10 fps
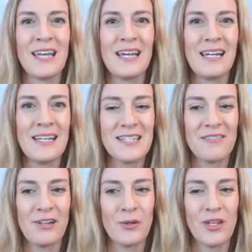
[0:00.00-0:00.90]
Let's
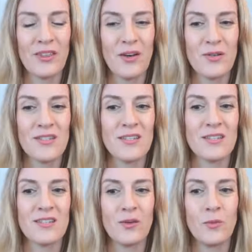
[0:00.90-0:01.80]
have a look at those.
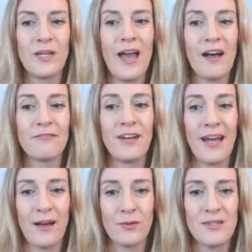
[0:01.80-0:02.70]
So we have
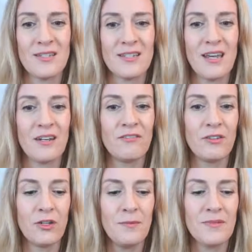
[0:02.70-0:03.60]
nouns and
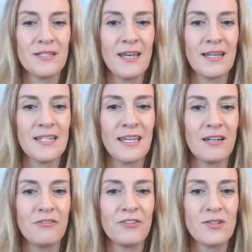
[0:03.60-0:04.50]
verbs. And again,
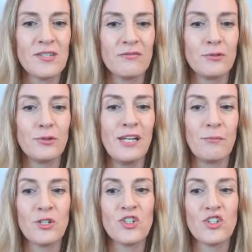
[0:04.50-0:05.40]
first of all, let
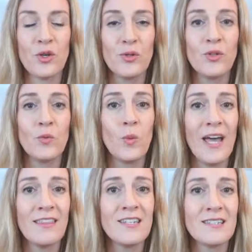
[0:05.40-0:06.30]
me show you
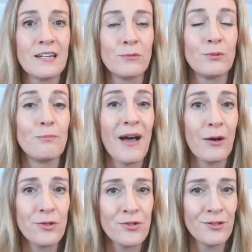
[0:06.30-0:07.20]
where the syllable
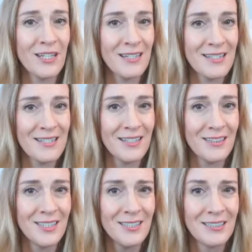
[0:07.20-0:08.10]
boundary is
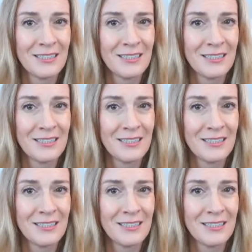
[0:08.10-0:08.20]
here.